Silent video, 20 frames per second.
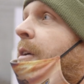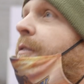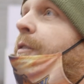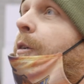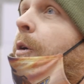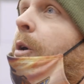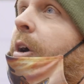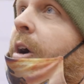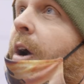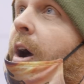
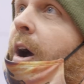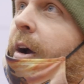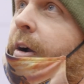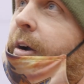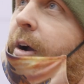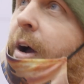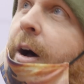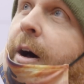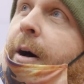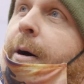for
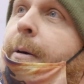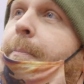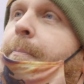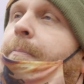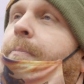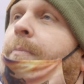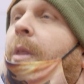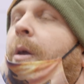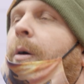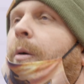our,
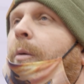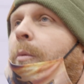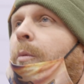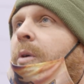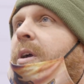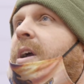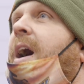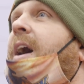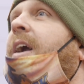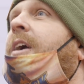
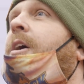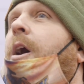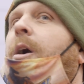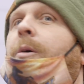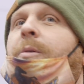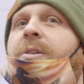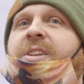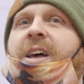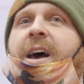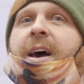what kind of
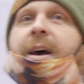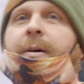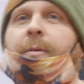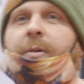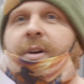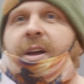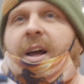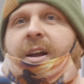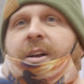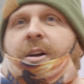car was that?
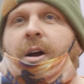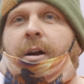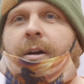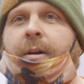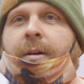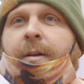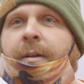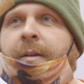What kind of car?